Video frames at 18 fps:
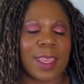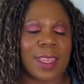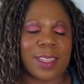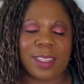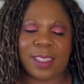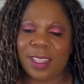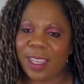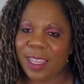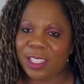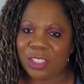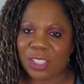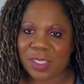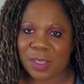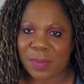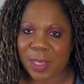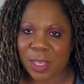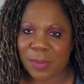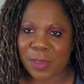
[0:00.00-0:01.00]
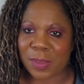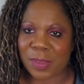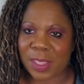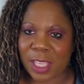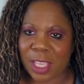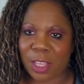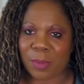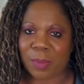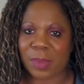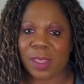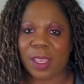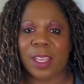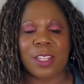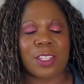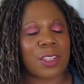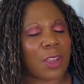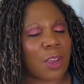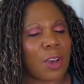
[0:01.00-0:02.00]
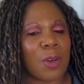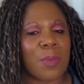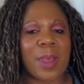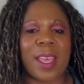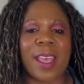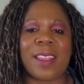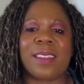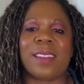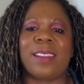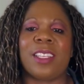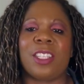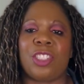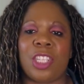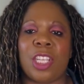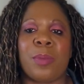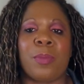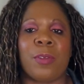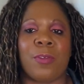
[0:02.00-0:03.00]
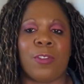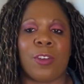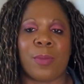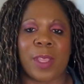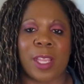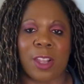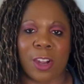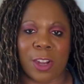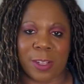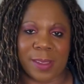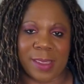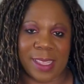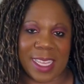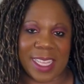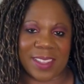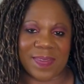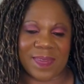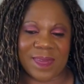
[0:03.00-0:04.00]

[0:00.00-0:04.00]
Not just about museums, Tacoma has a legit performing arts scene.